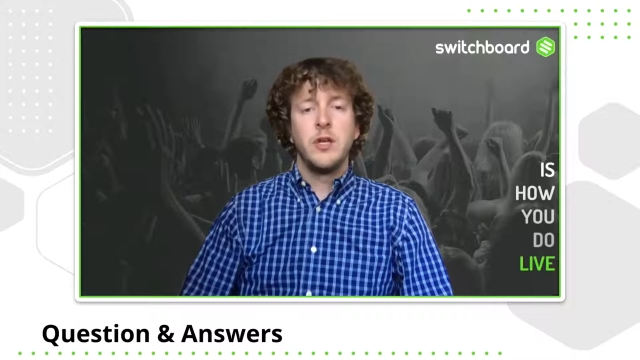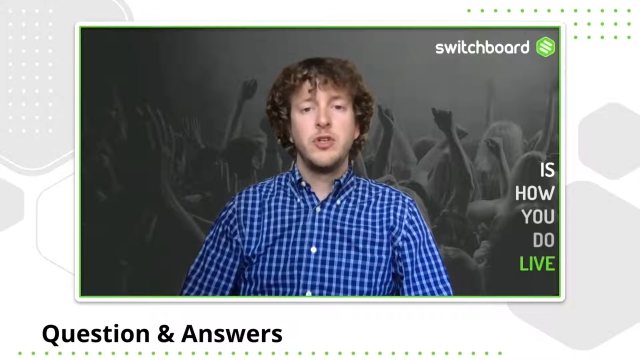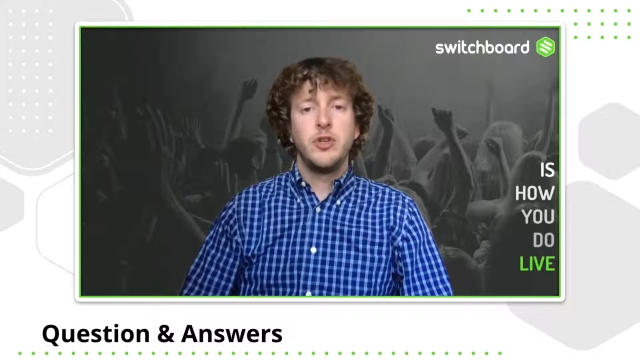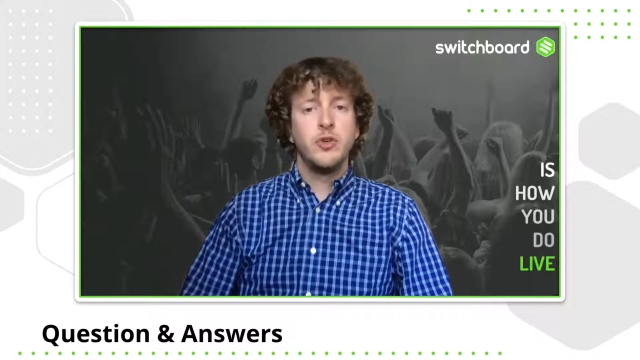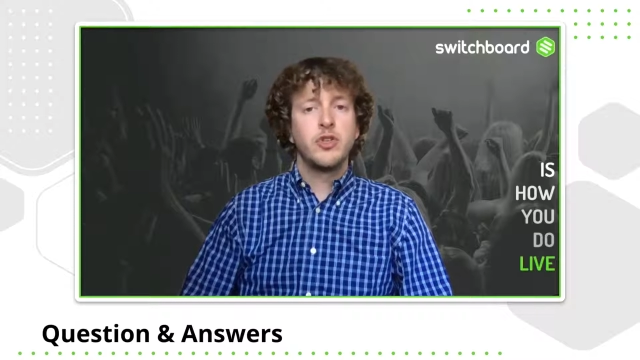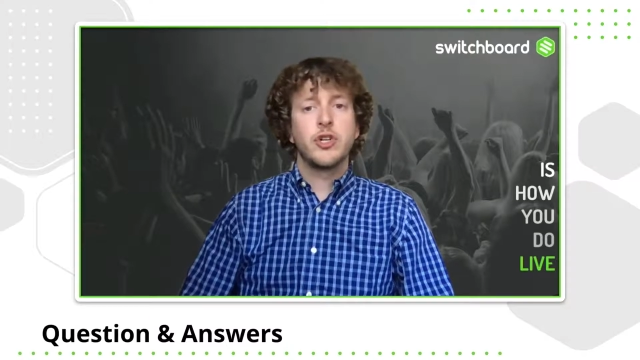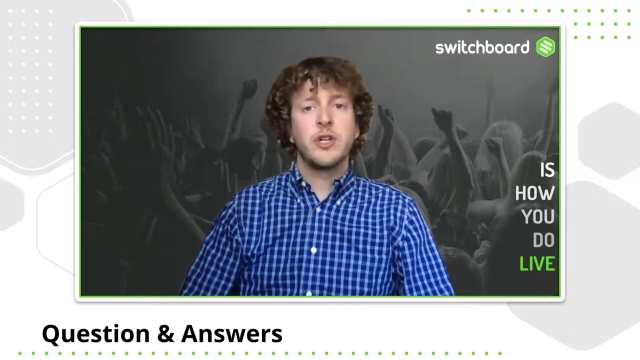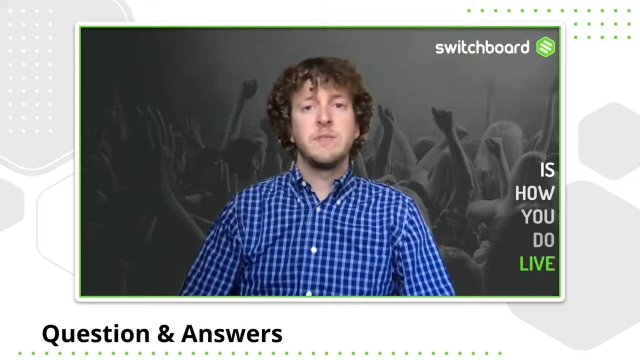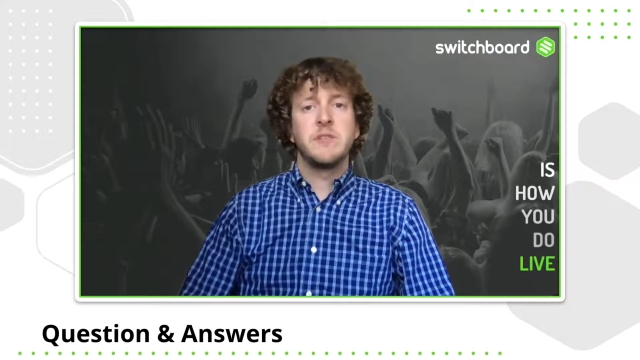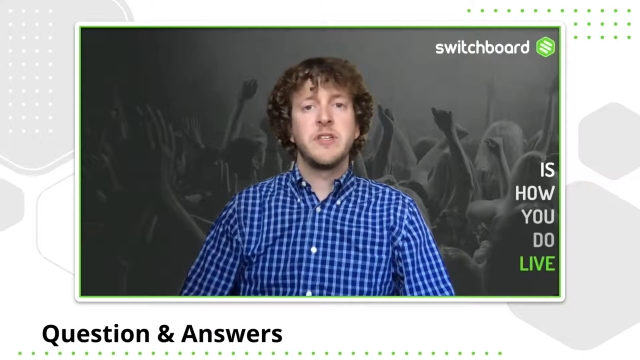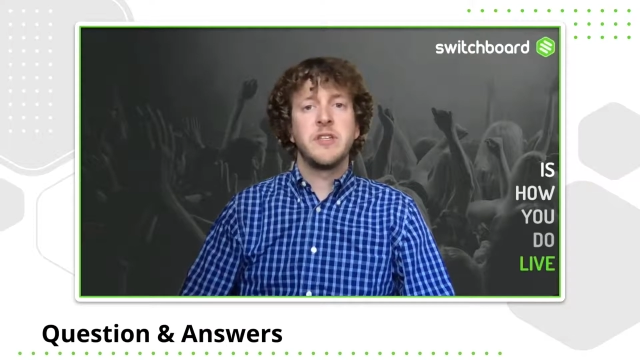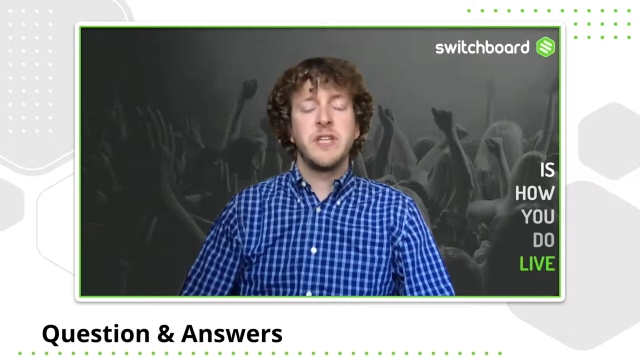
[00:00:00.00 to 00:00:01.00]
2
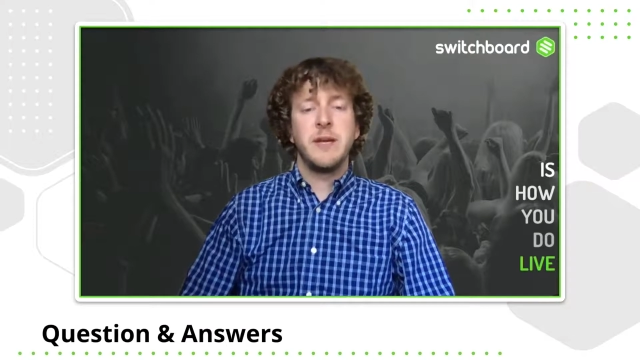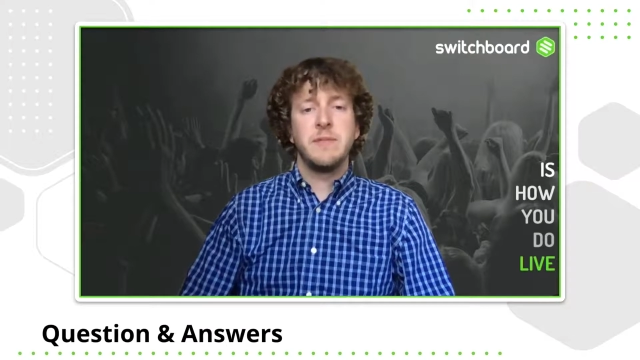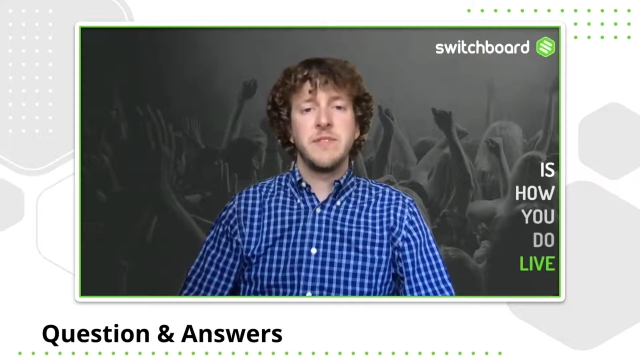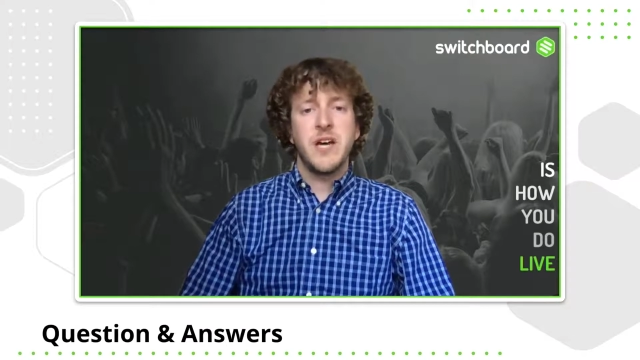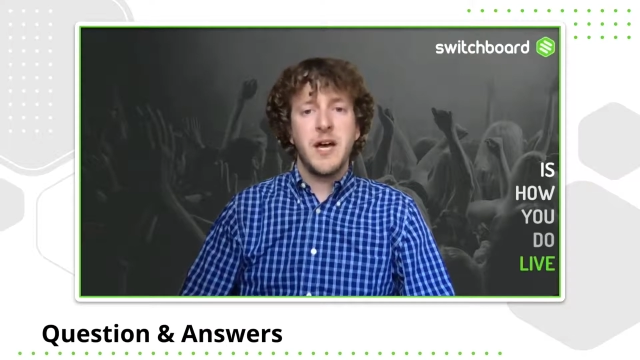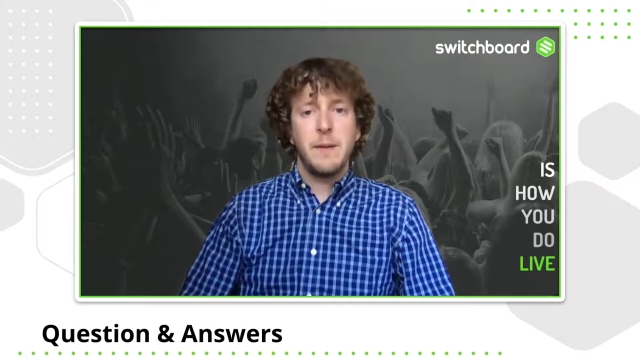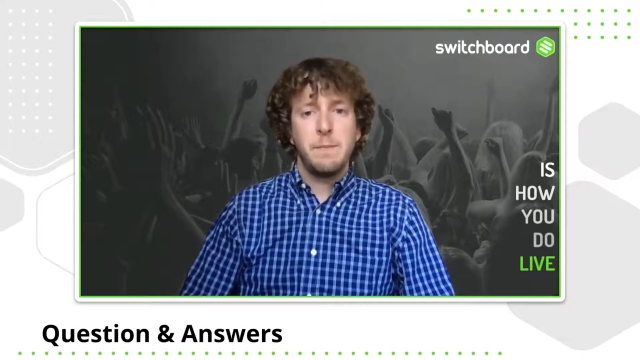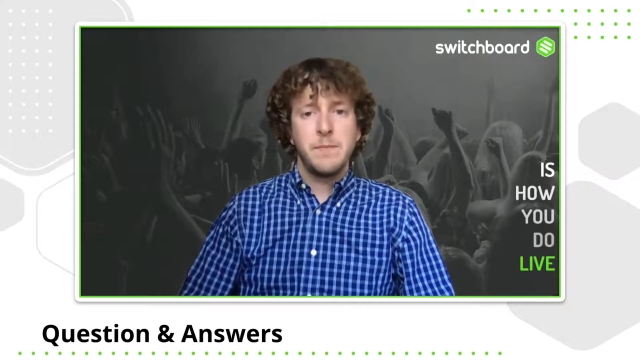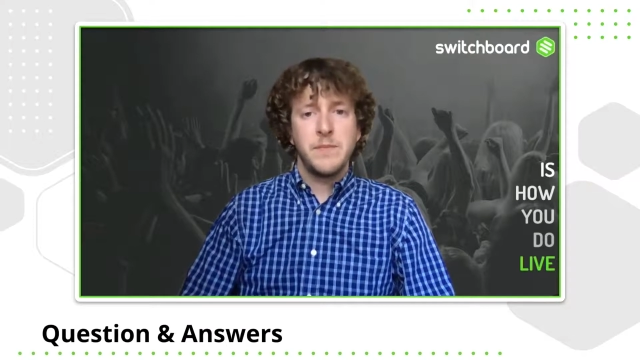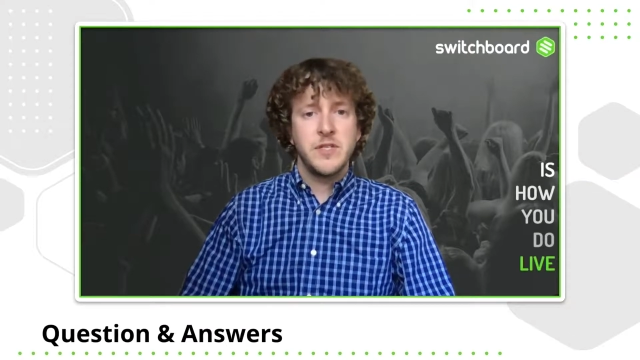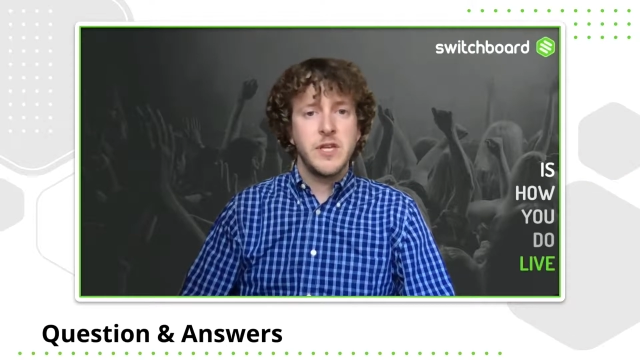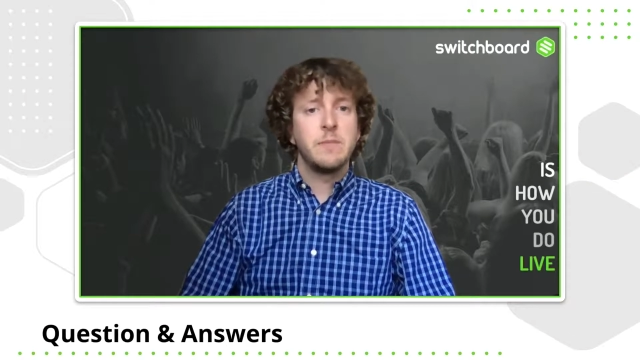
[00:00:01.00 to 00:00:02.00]
streams at the same time,
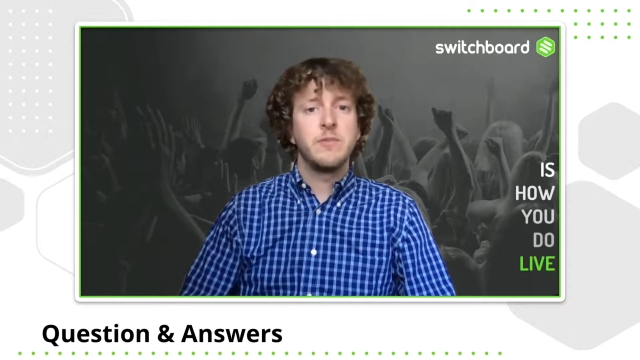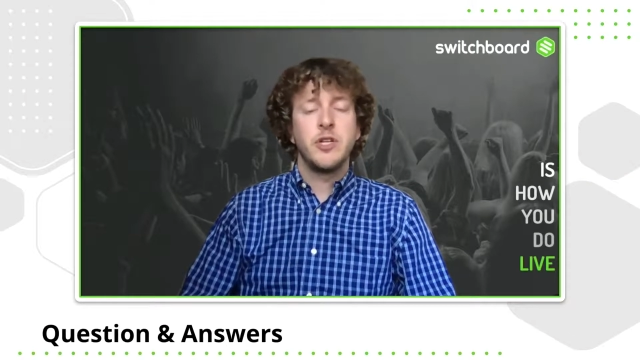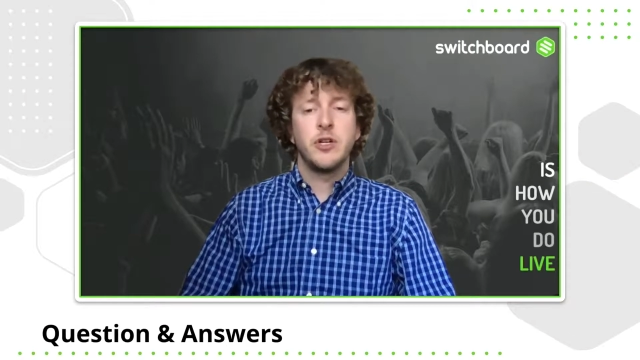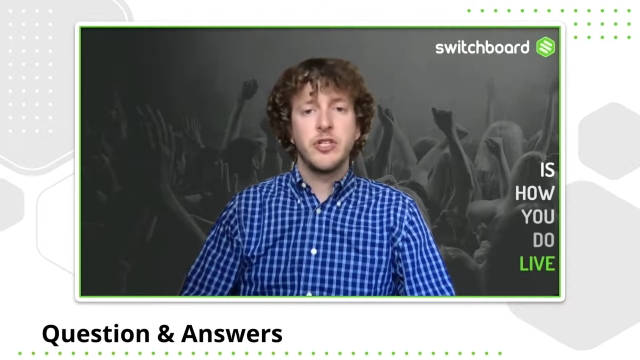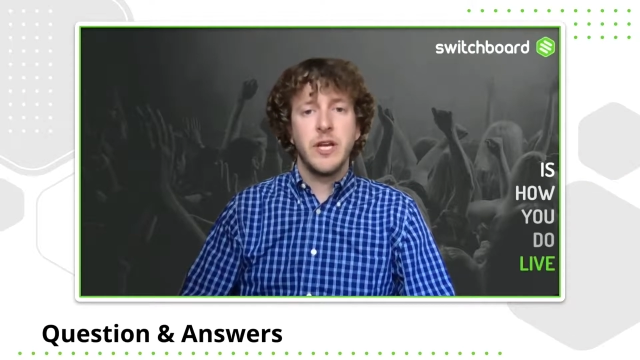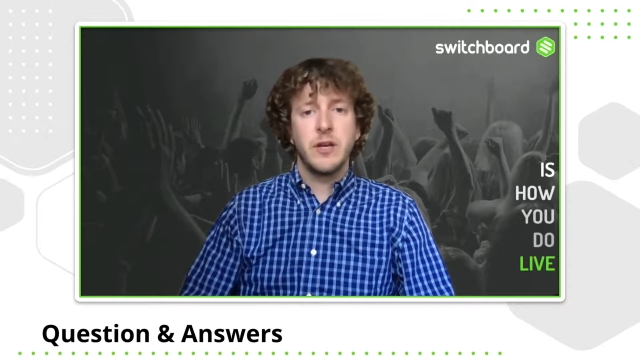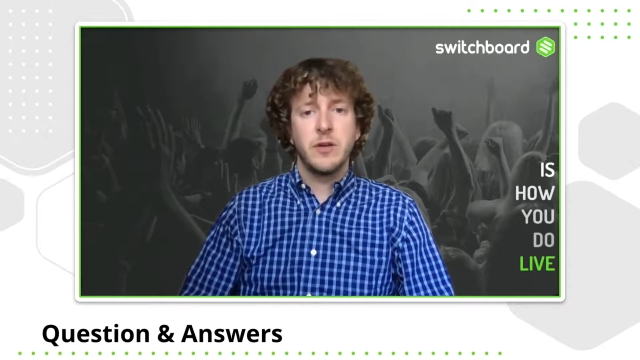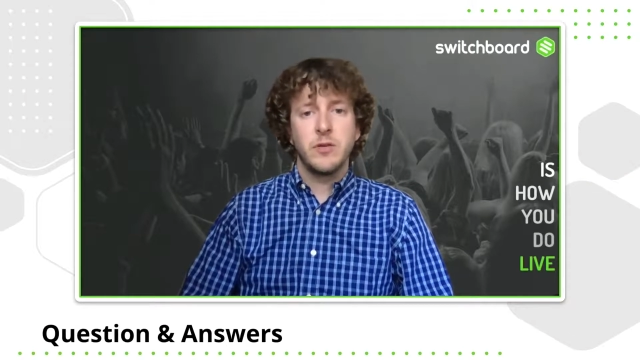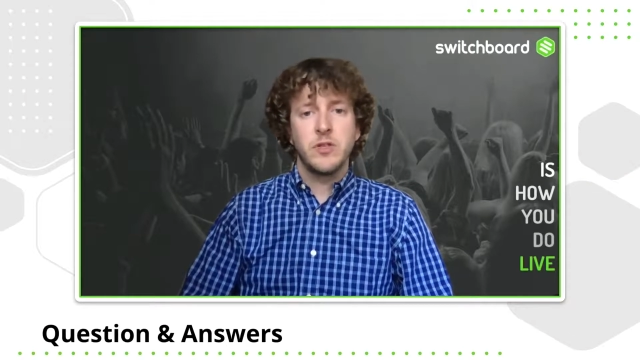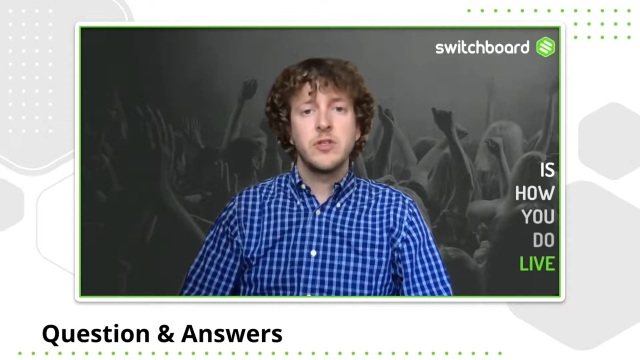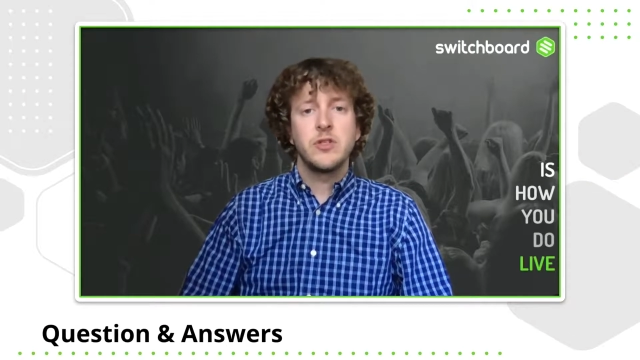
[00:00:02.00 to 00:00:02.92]
send them to your channels.